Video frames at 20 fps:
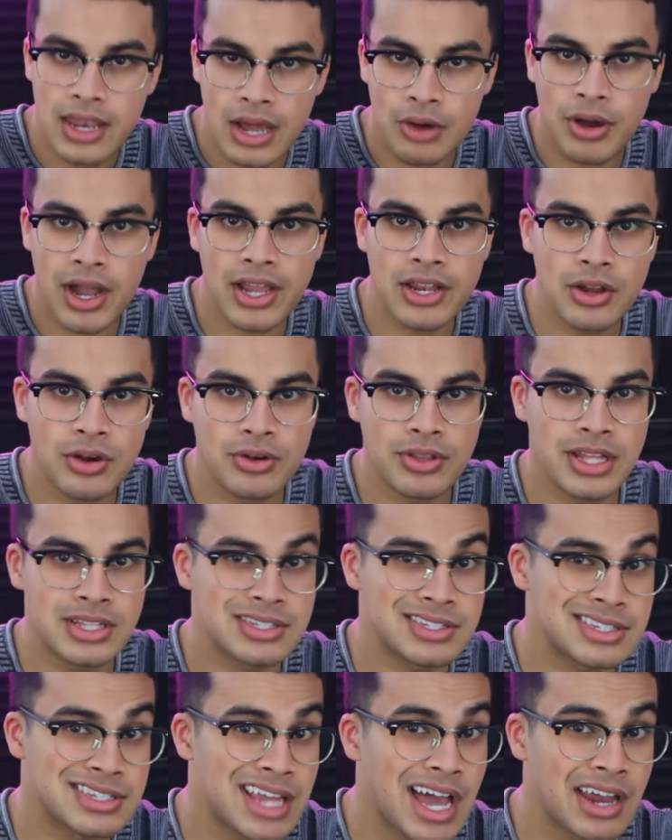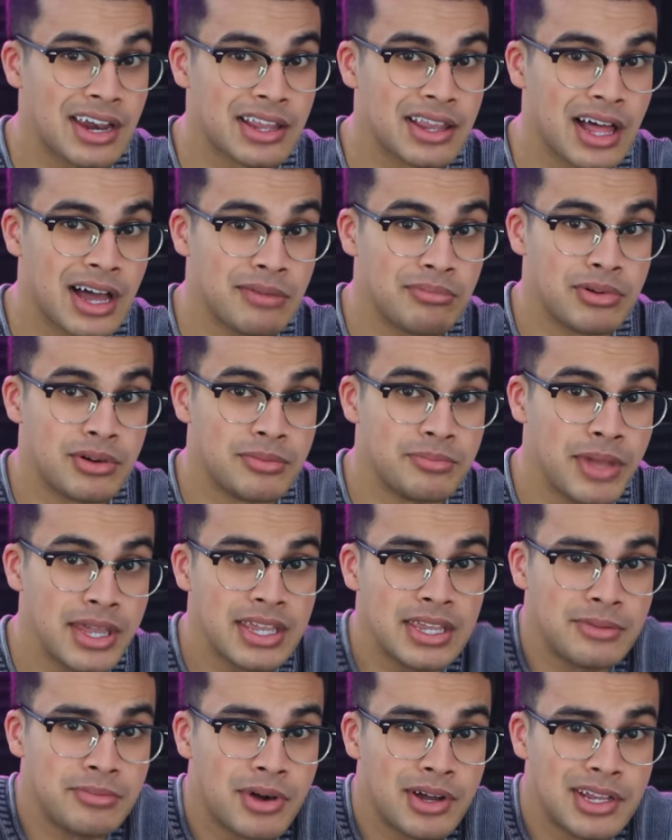Now, I know that's not a lot, but
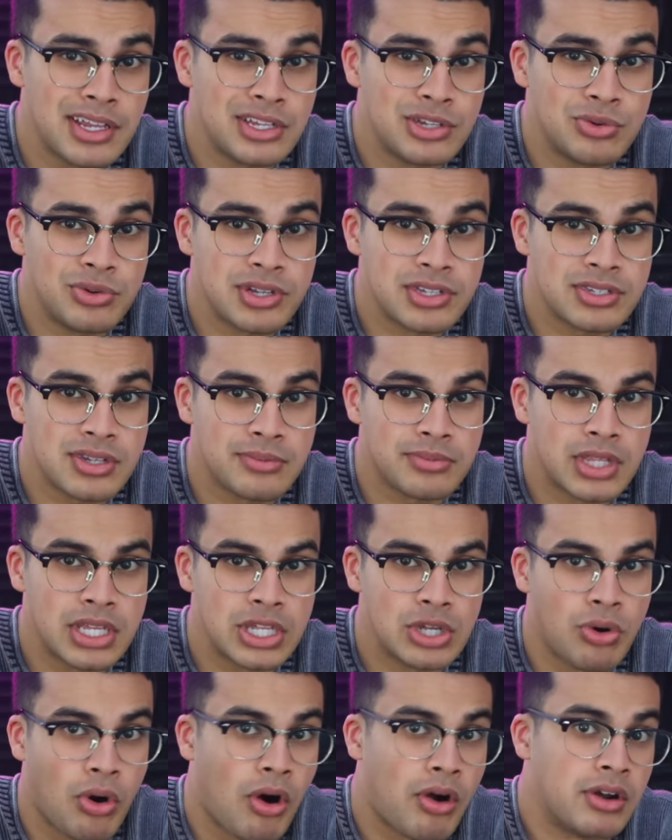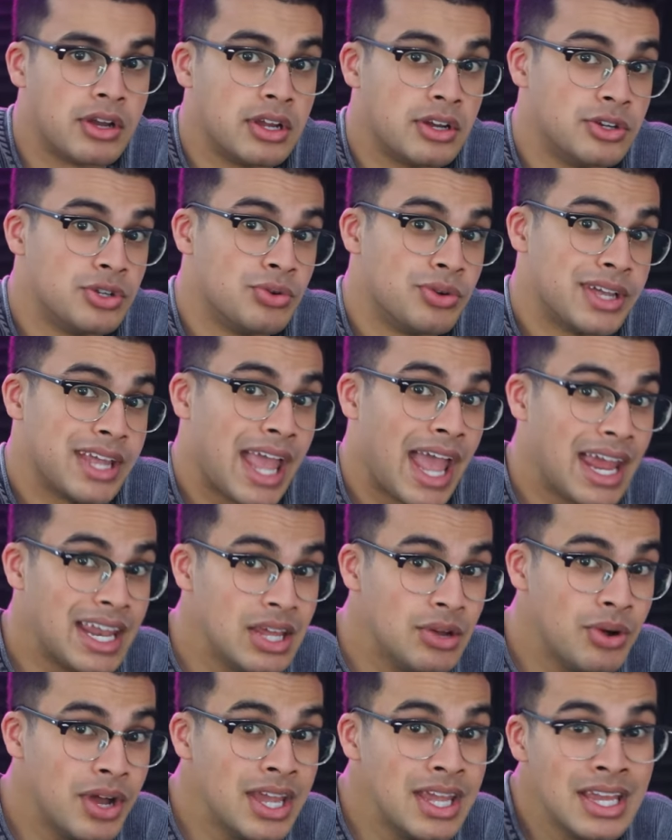making money doing something you already are doing
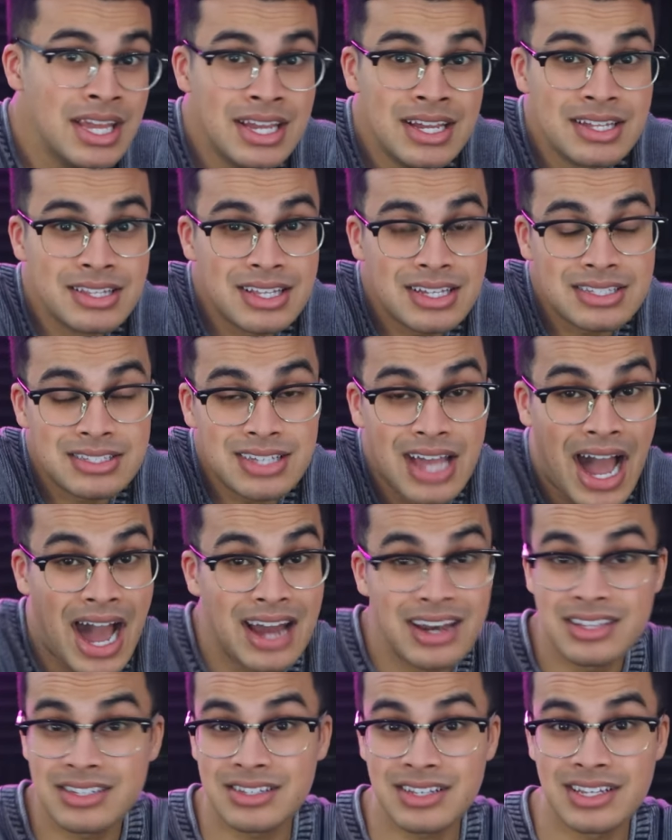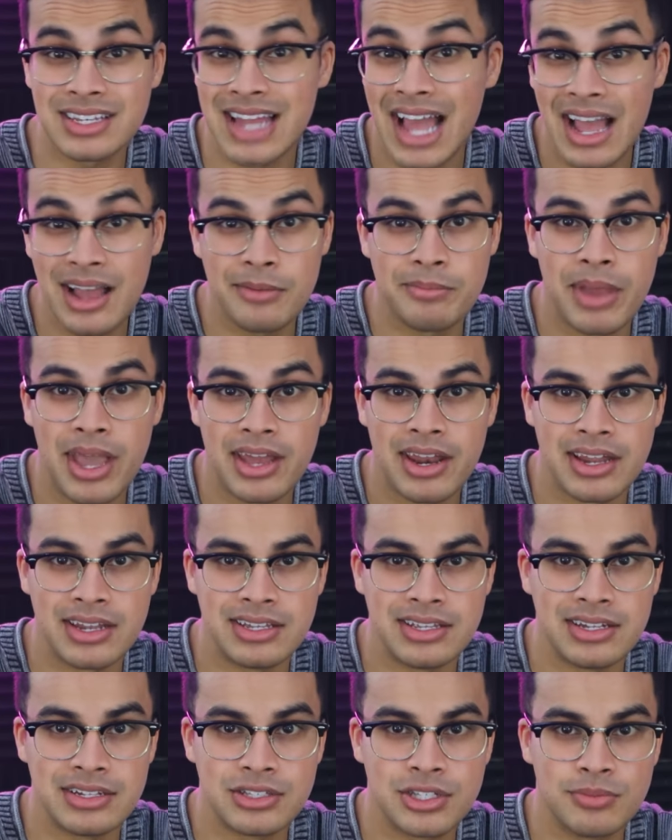anyway, that's honestly not a bad
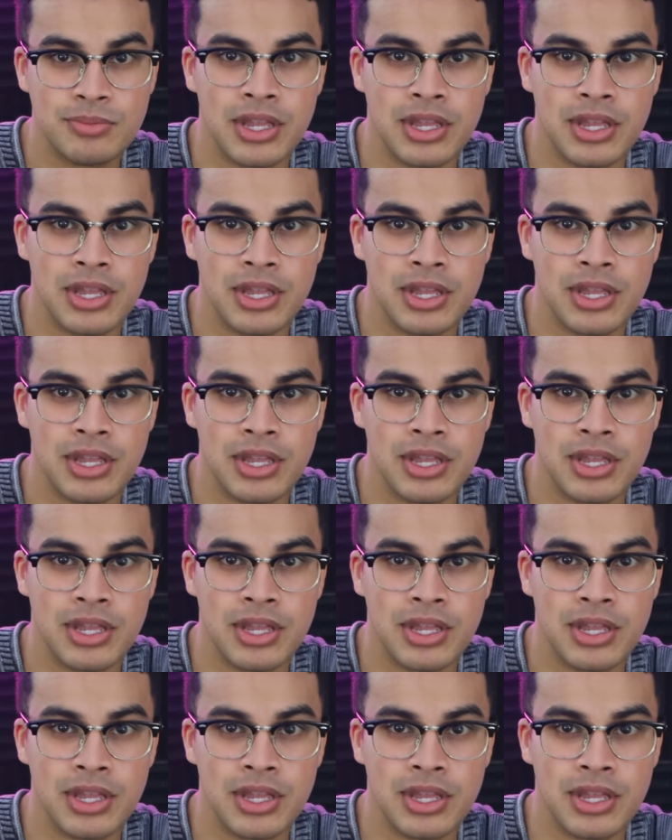idea to